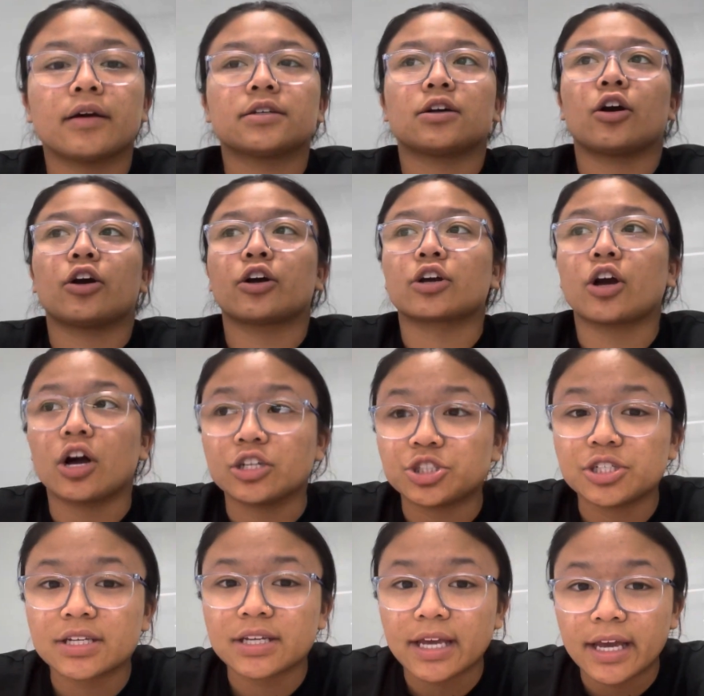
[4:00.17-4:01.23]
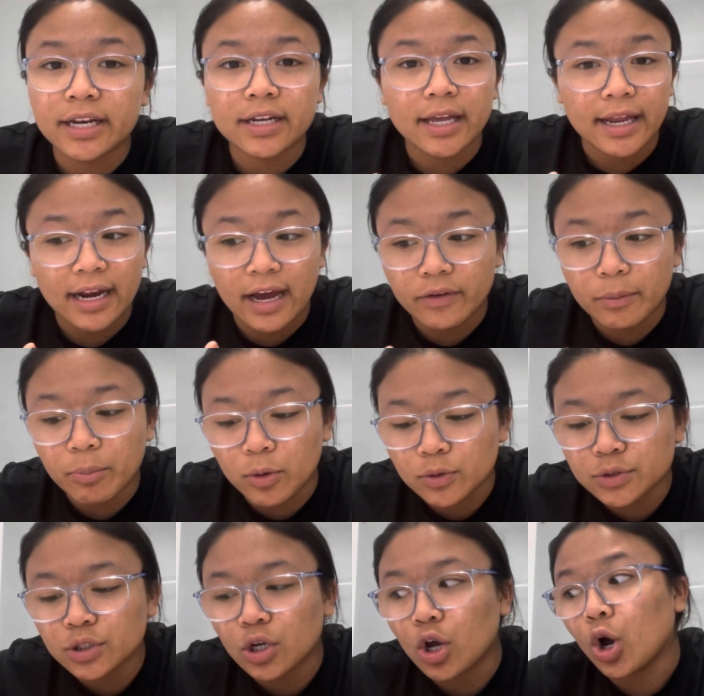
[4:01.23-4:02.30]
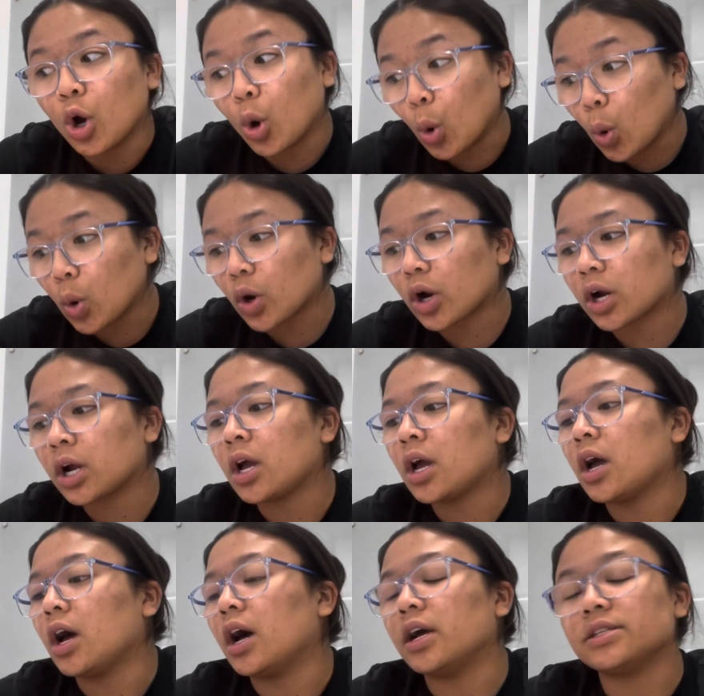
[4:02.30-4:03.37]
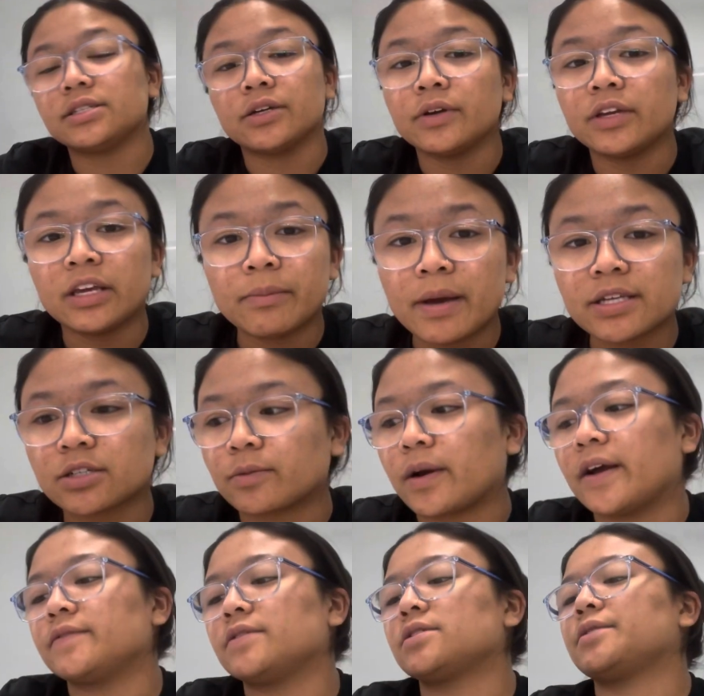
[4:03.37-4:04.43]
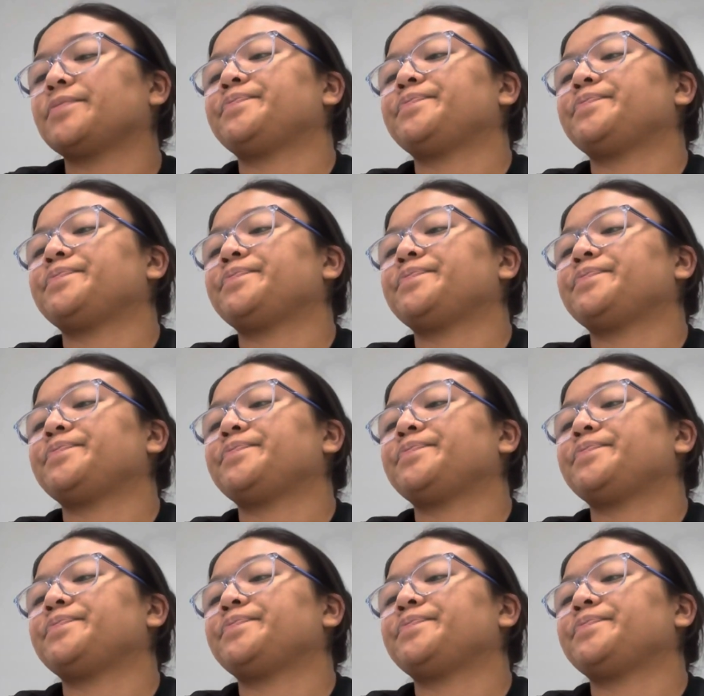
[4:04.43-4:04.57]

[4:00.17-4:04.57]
are conscious again and have a pulse, or until EMS arrives.